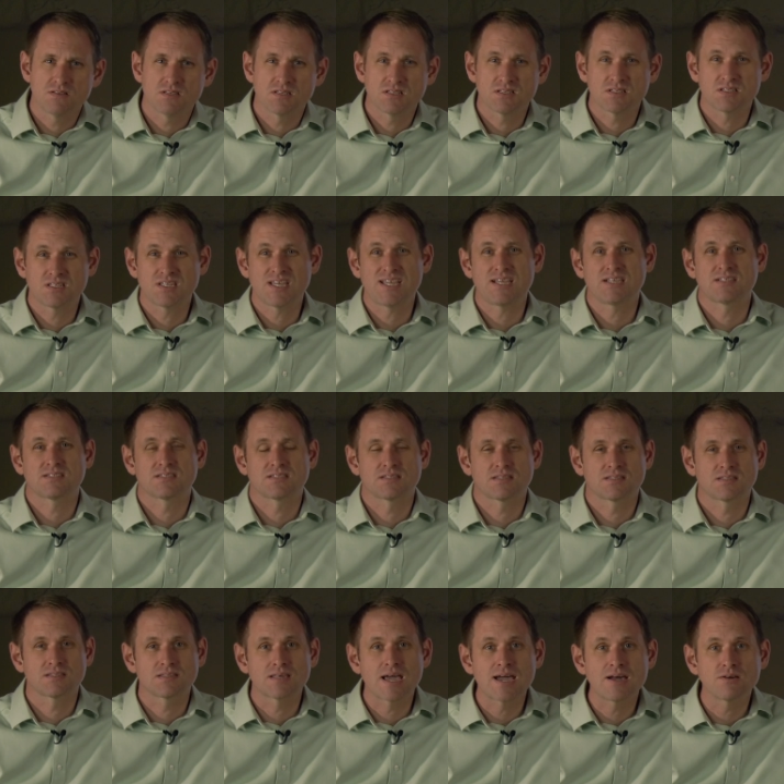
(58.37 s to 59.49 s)

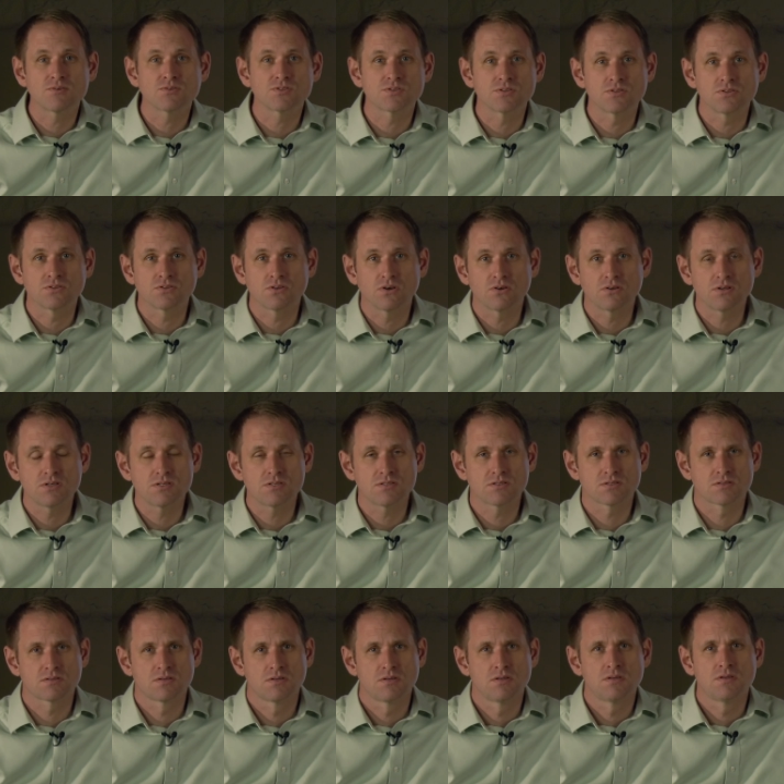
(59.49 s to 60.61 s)

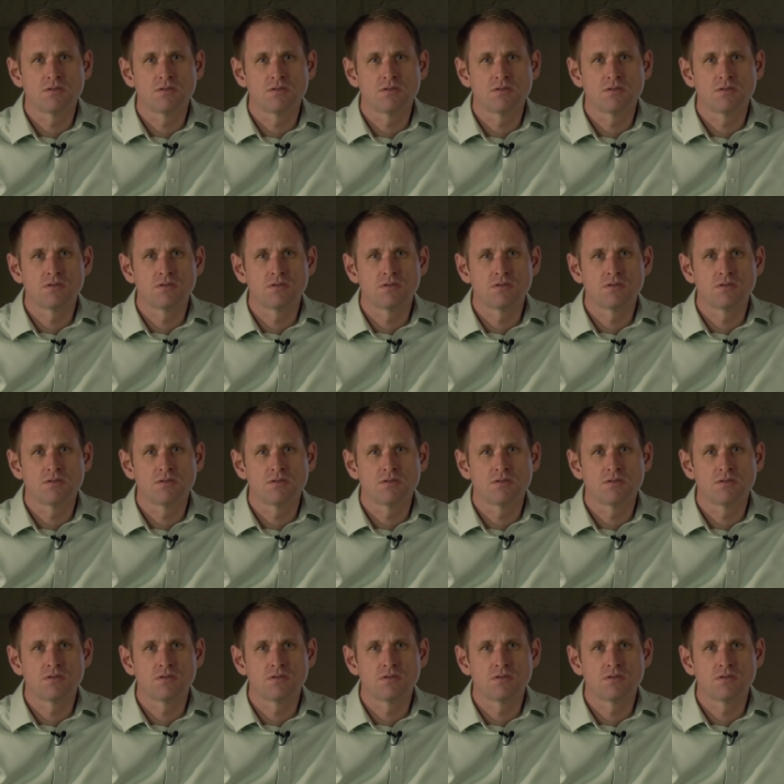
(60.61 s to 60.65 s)
$6,000.